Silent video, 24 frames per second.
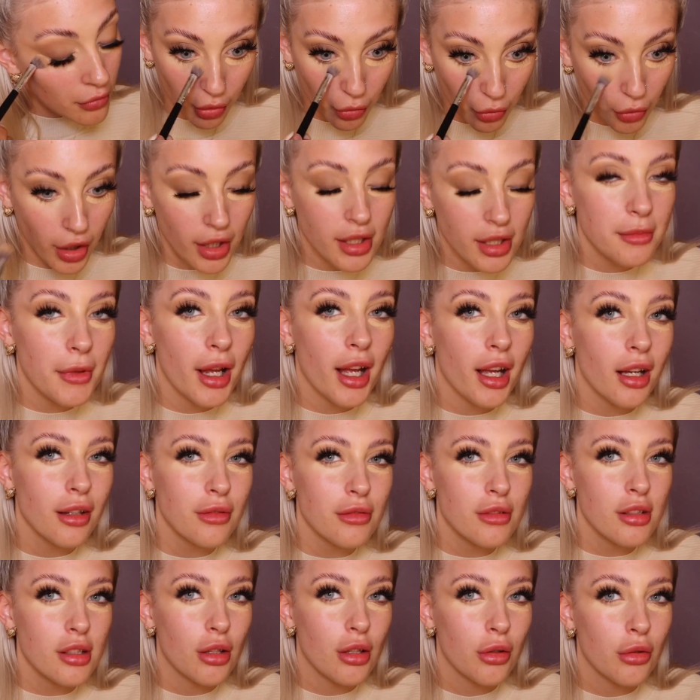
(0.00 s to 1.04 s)
Why is my
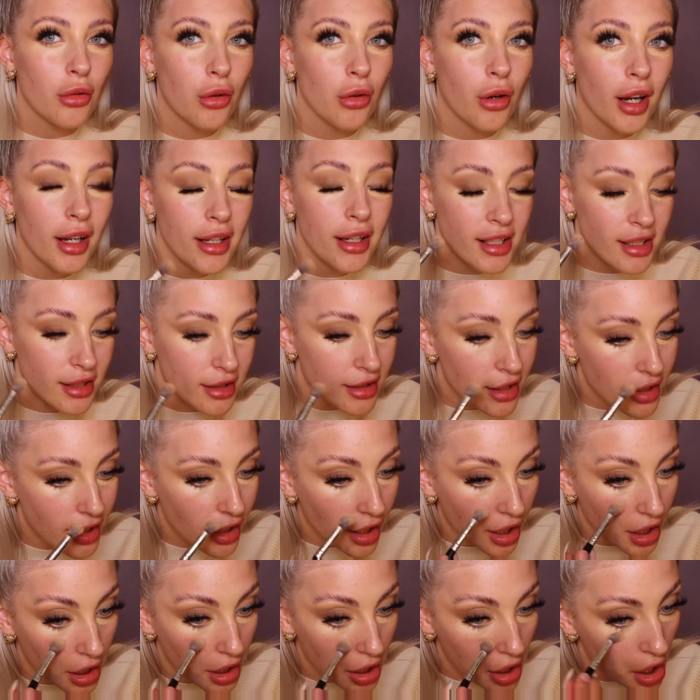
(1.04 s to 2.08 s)
house so quiet
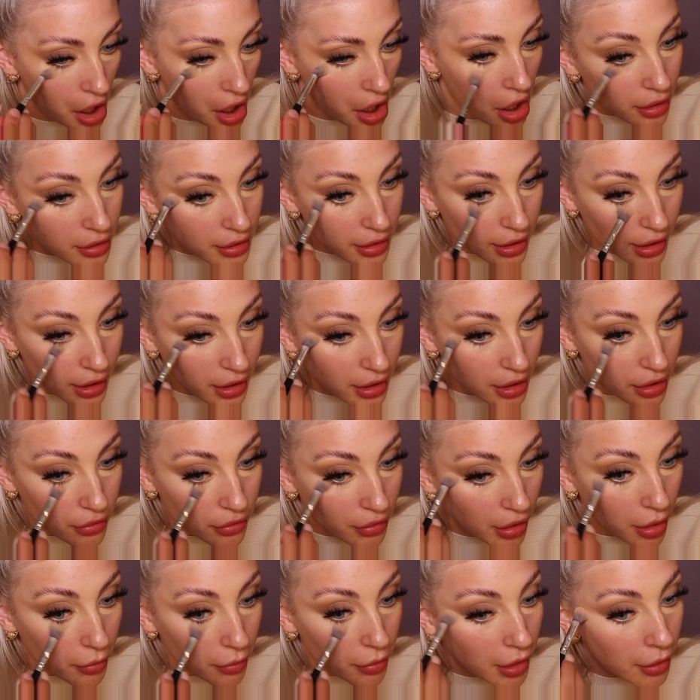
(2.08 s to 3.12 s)
today? I say this
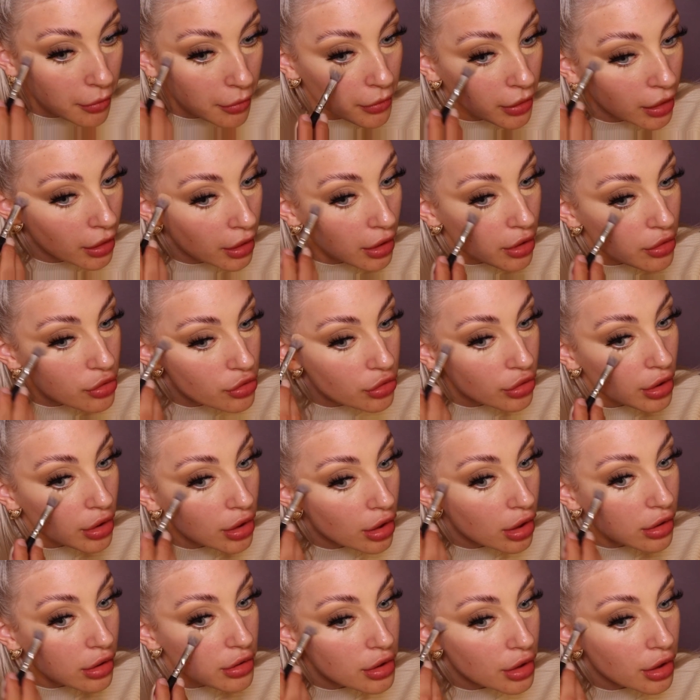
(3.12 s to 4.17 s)
right, but I'm literally
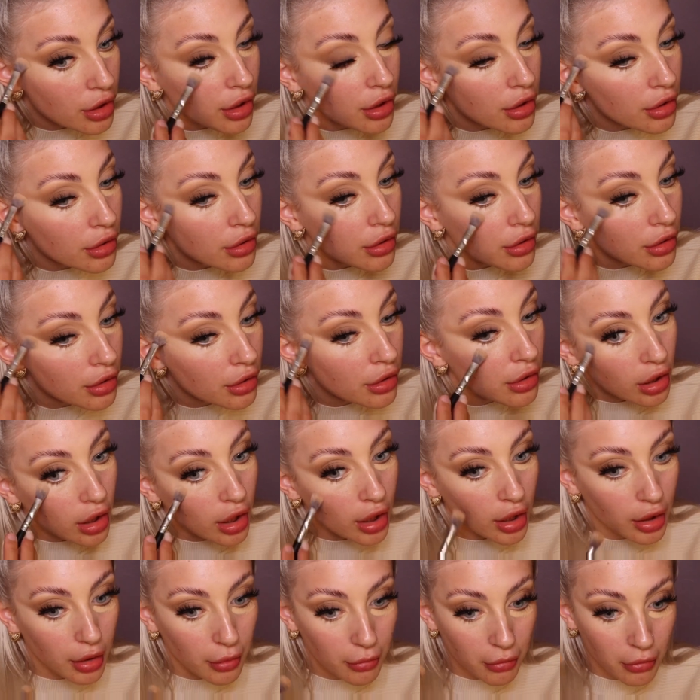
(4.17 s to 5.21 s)
nocturnal.
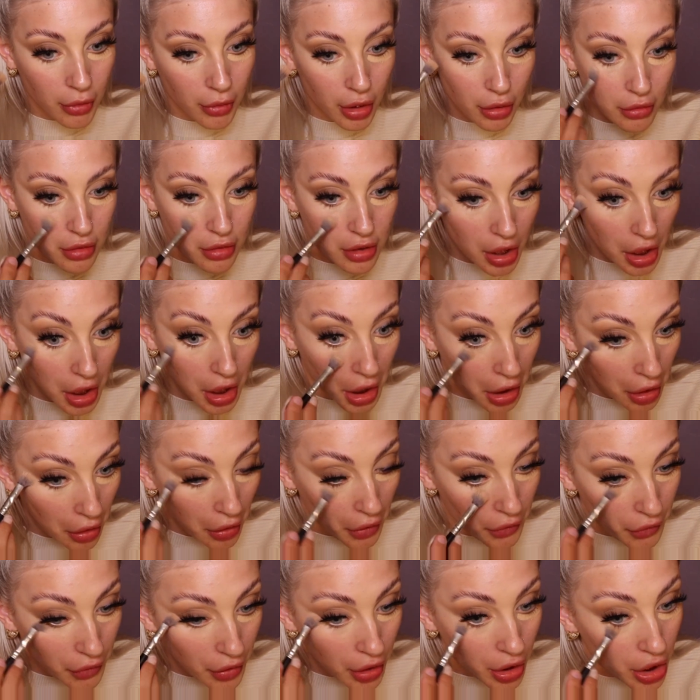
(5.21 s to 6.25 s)
Like, most likely going
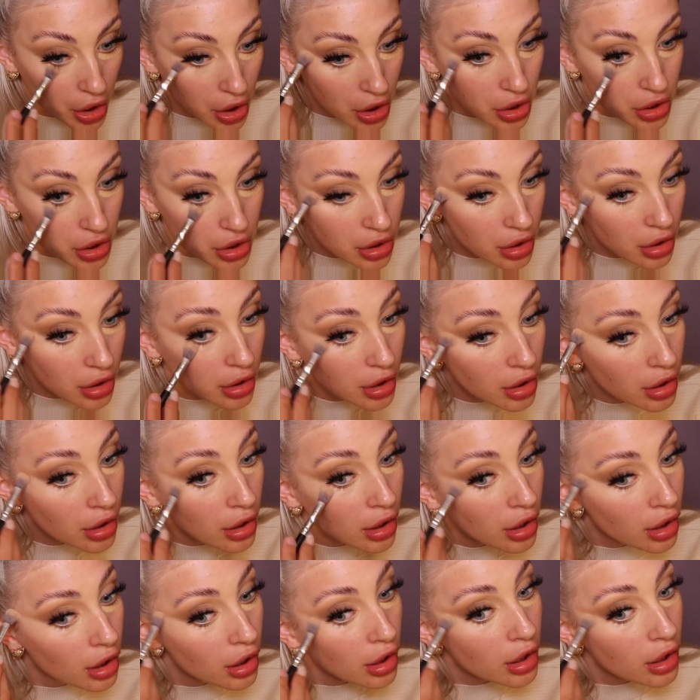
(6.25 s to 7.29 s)
to finish
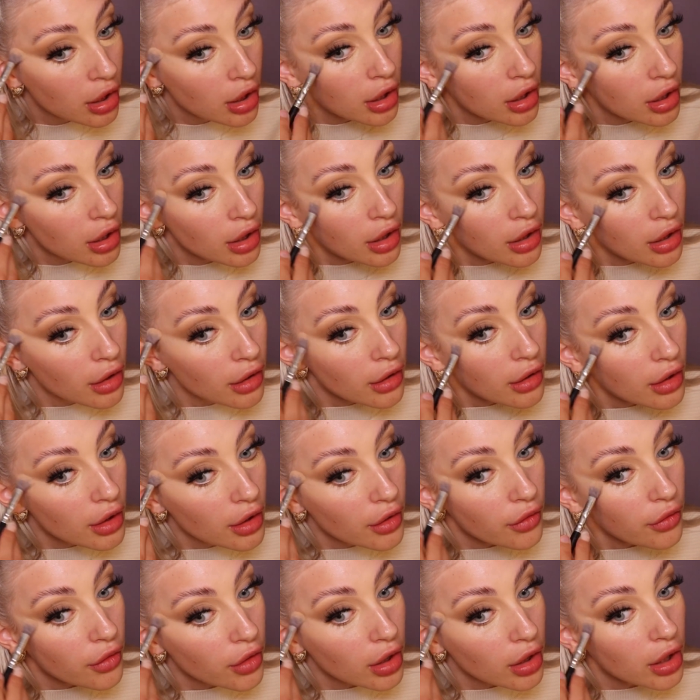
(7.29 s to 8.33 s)

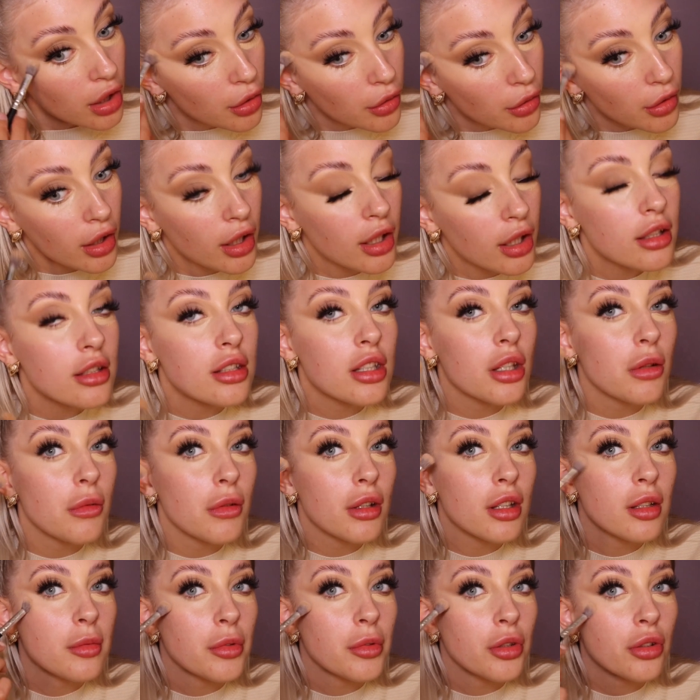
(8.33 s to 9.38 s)
this video at like 2
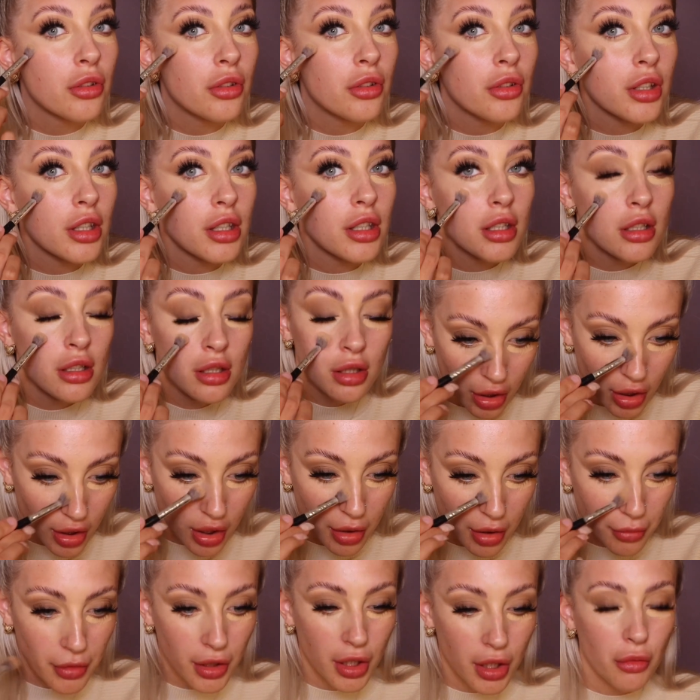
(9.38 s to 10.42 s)
in the morning. And
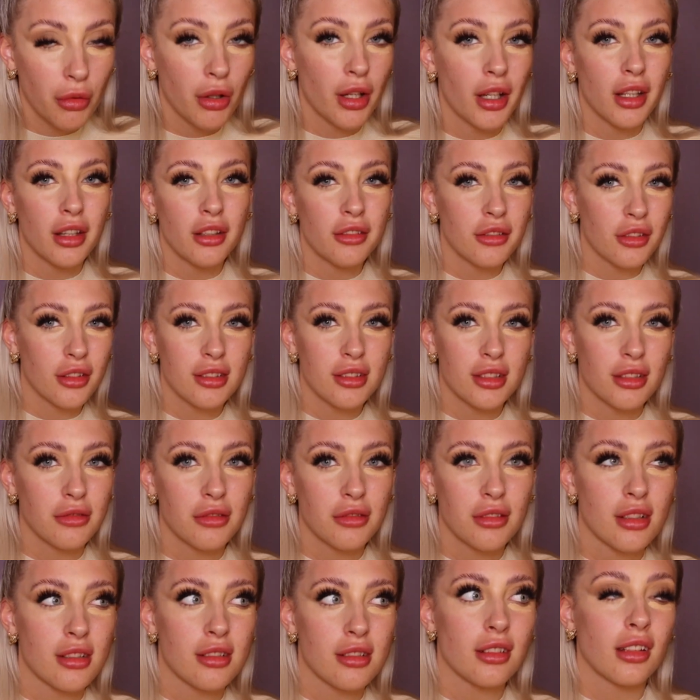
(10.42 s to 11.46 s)
I'll be like, why the fuck's
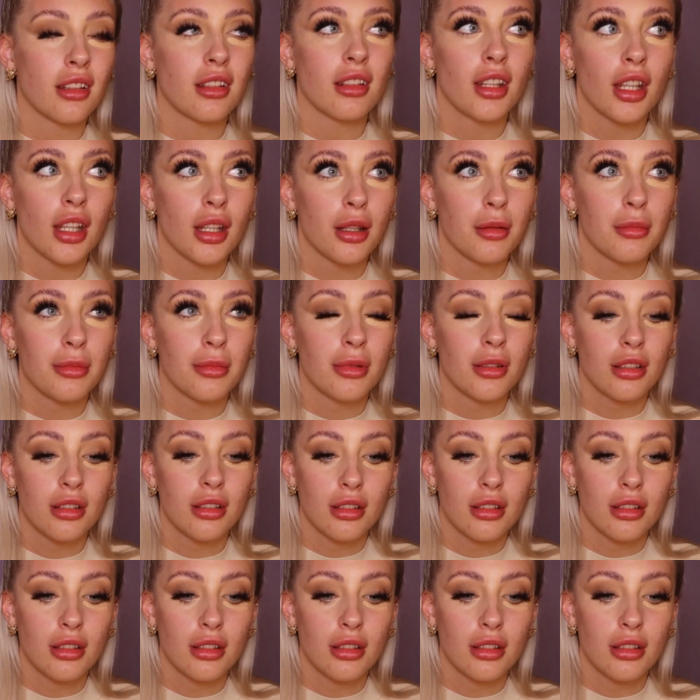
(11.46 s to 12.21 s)
everyone asleep?